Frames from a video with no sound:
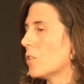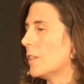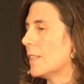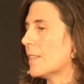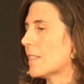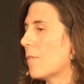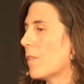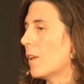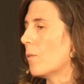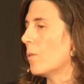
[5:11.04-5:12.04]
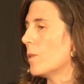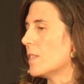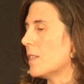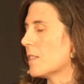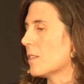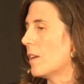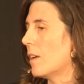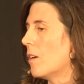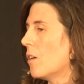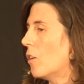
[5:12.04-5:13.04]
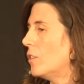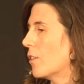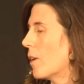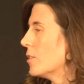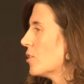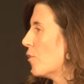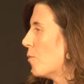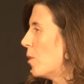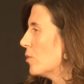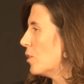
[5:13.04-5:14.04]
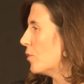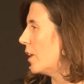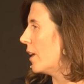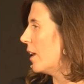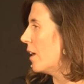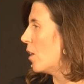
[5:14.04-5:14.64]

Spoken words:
this is something which is on the grounds of most of the